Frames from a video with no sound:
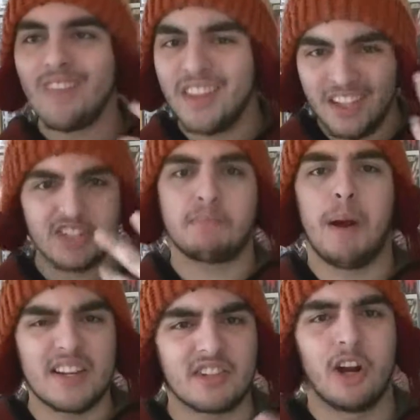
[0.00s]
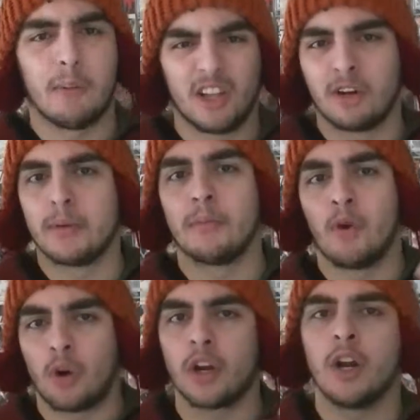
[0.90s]
they could spice it up a little bit
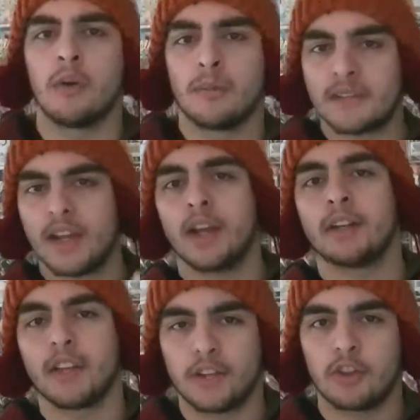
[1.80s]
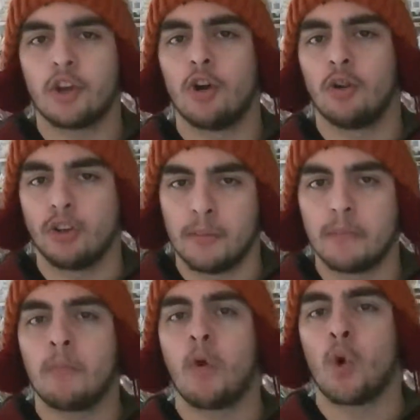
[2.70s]
more, you know what I'm saying? They could throw a little
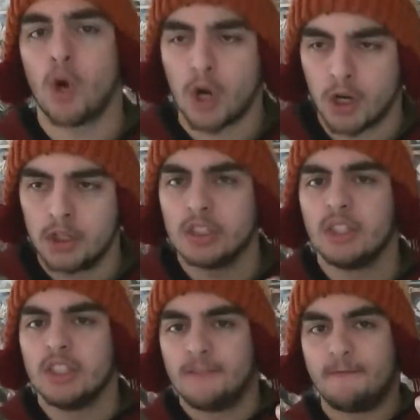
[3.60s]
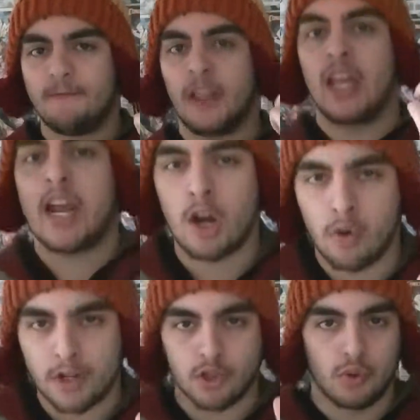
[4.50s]
bit more
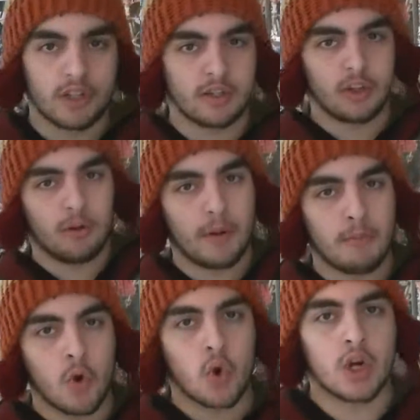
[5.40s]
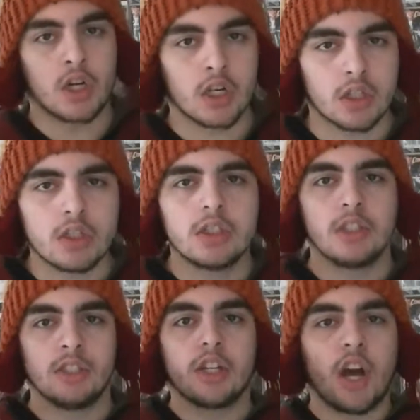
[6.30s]
flair into it, a little bit more
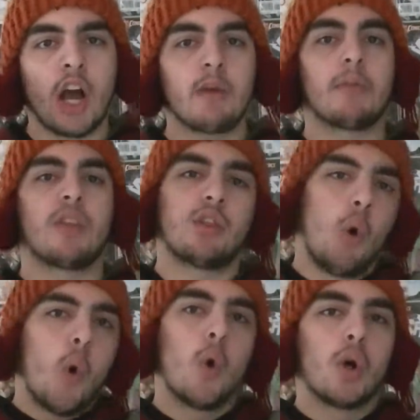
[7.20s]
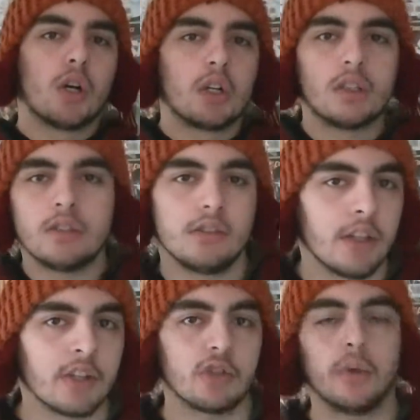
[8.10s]
I am Thor
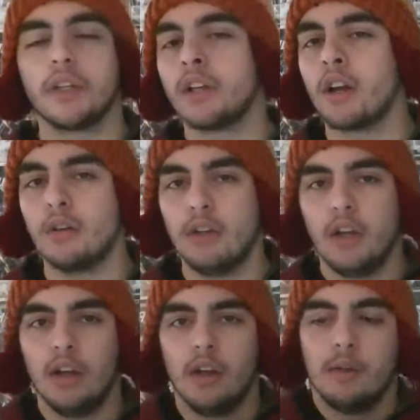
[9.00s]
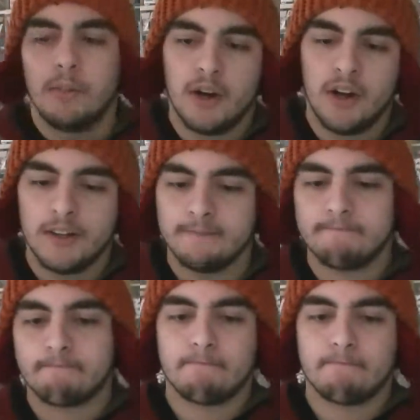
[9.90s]
into it, you know? But